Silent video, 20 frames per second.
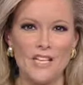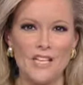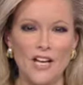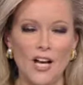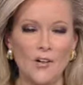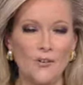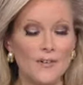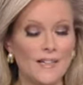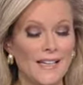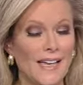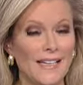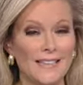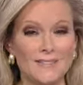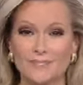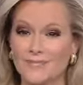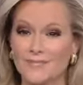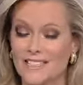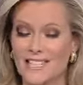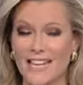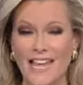Okay,
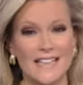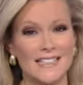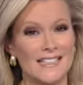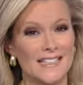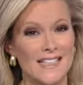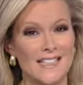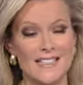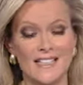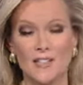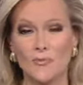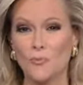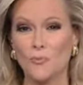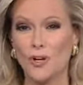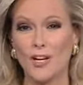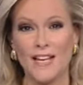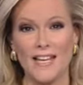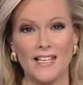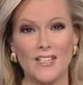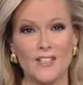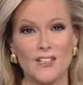tax season,
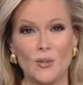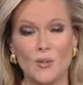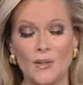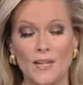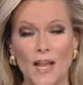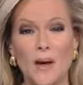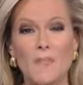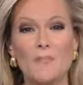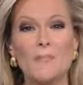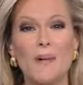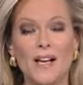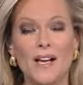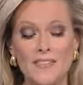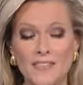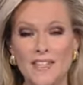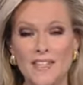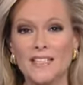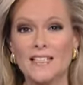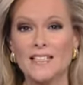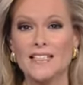we're into it. A
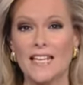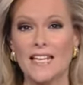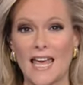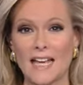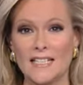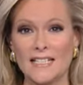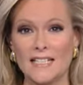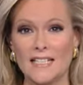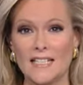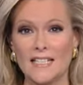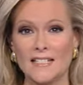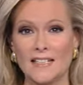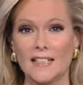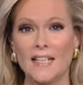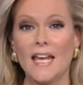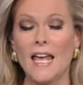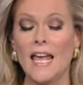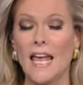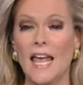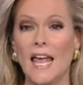month into tax
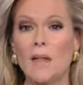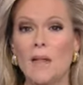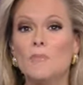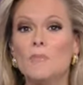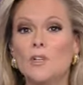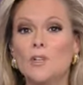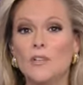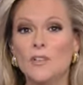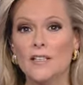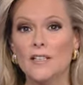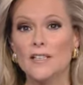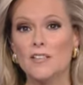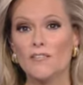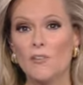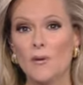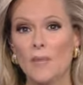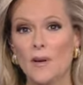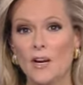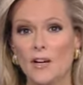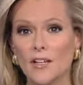season, and millions
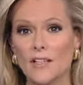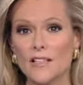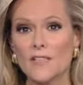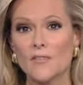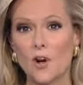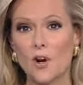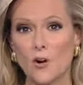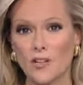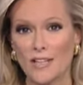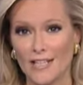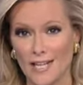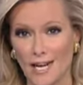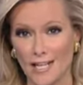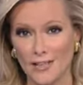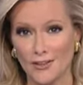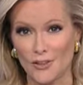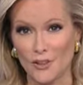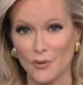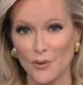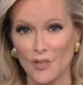of Americans have already
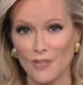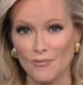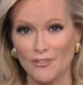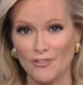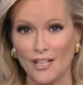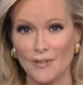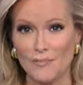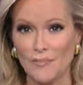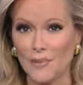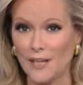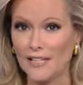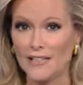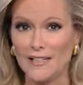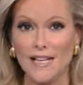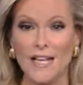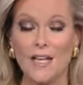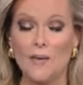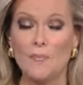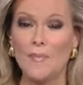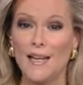gotten their refund, but
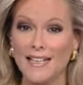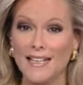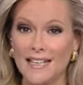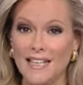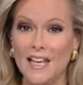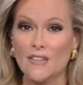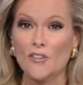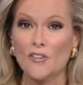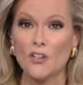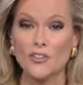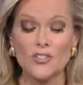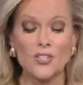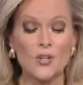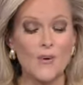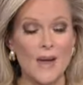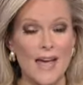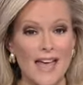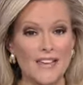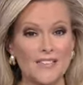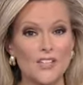many have
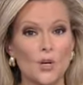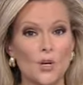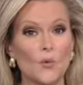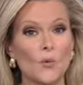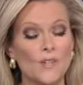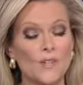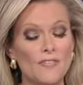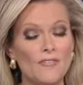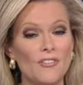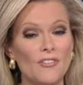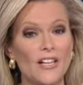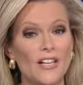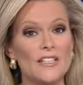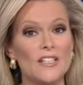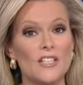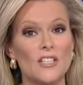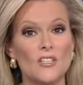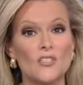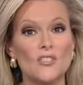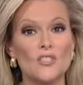also had their
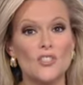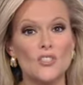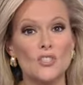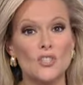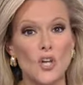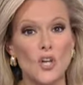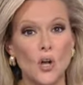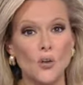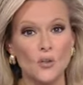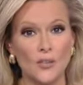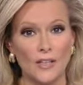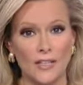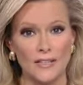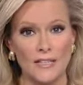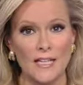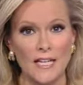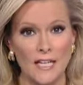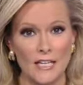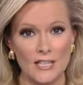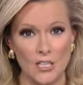refunds
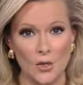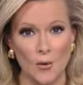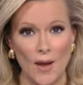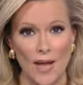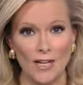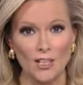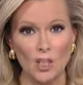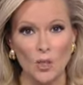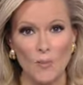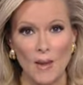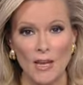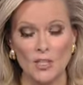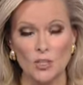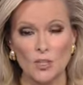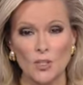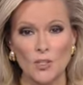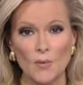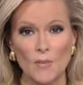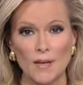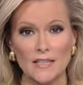stolen. So, how can you make
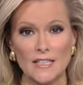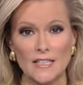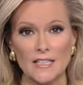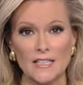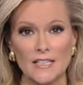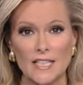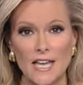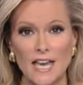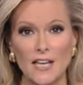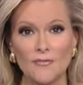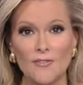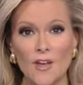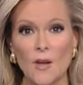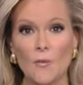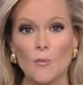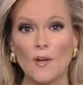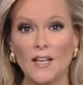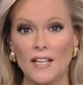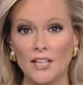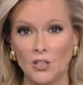sure your money is safe,
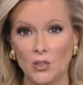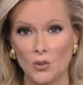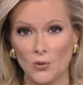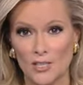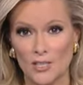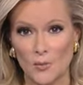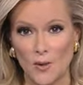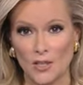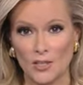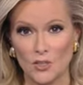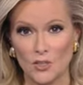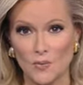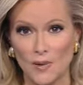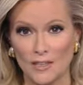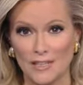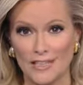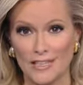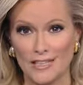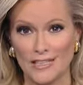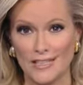and when can you expect your
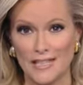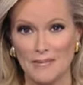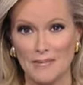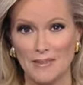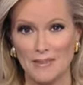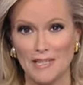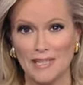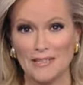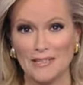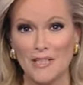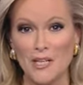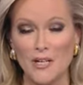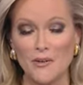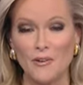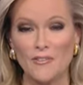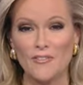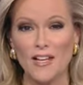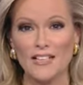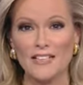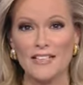money to come in?
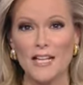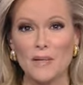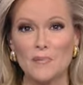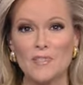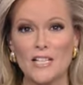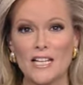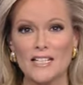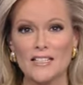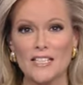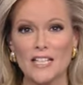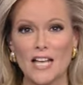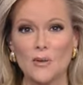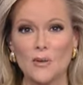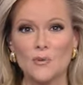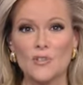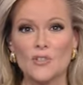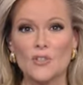We've got an update tonight with